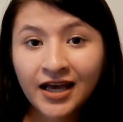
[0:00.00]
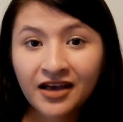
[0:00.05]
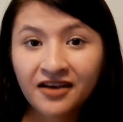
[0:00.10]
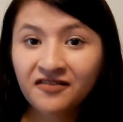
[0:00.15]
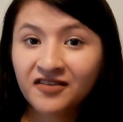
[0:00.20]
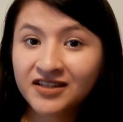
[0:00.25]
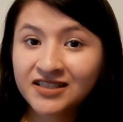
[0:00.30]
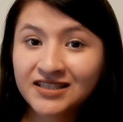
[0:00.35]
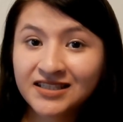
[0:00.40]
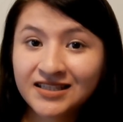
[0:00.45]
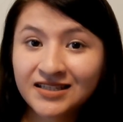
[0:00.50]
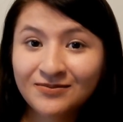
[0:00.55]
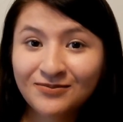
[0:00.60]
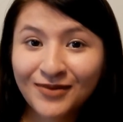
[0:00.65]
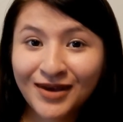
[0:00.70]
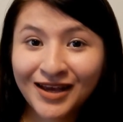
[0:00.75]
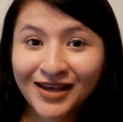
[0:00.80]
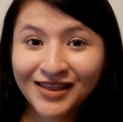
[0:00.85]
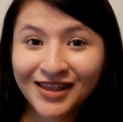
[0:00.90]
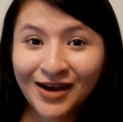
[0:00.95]
If it
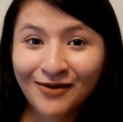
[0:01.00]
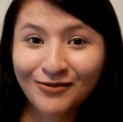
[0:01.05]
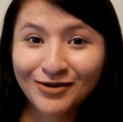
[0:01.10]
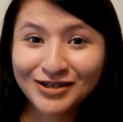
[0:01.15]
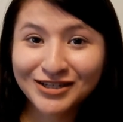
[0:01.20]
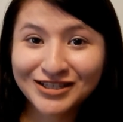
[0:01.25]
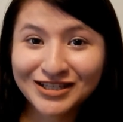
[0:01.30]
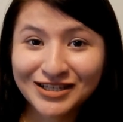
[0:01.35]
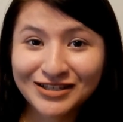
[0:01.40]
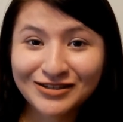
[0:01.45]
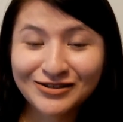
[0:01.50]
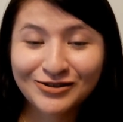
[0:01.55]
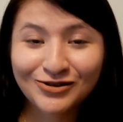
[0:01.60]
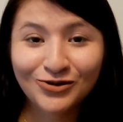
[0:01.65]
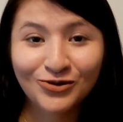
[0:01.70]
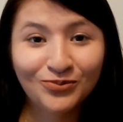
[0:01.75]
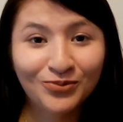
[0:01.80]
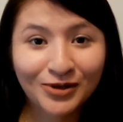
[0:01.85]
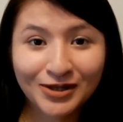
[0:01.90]
didn't make that much sense to you,